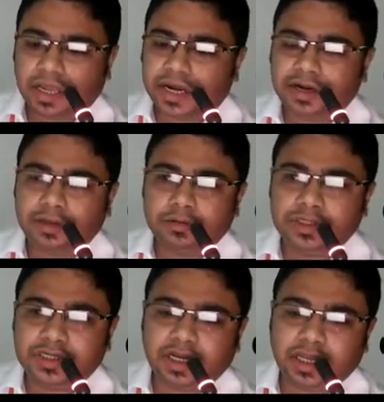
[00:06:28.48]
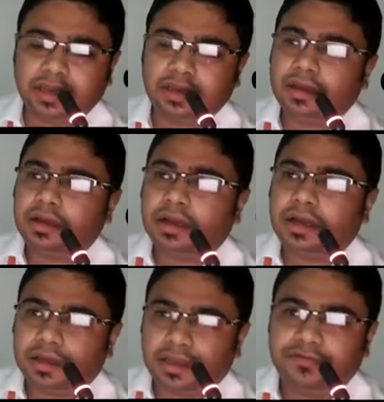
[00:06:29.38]
And usually,
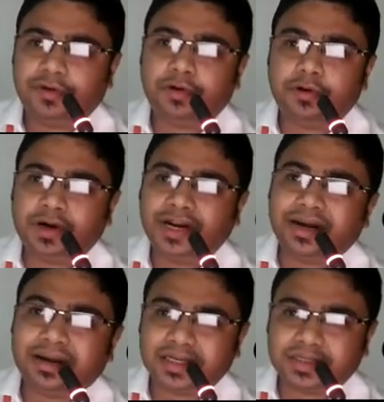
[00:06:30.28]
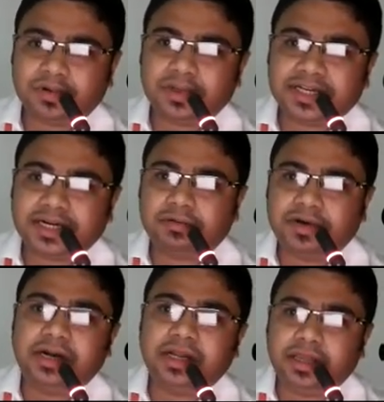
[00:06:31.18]
if you don't get a response at
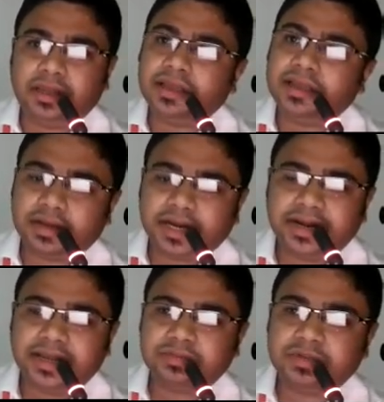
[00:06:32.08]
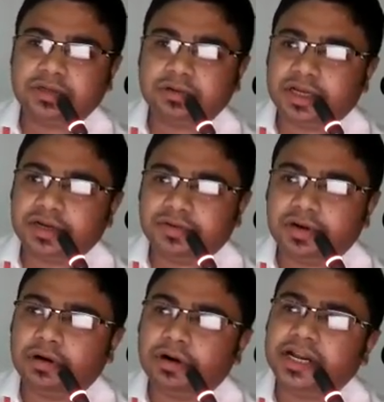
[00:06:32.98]
20, it has been shown that you
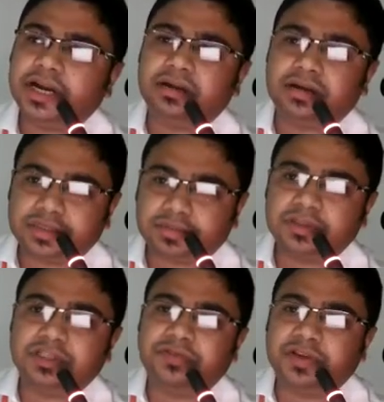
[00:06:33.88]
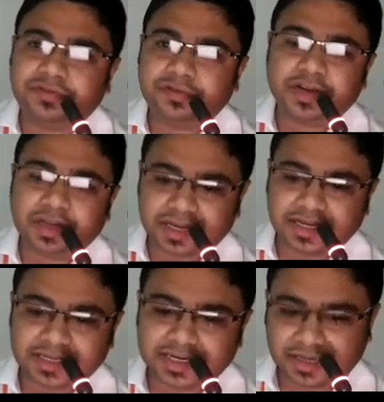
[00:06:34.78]
will not get a response even if you
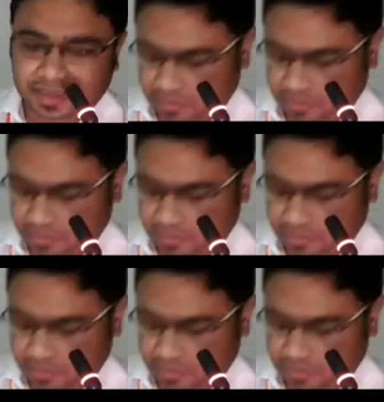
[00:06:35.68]
increase it.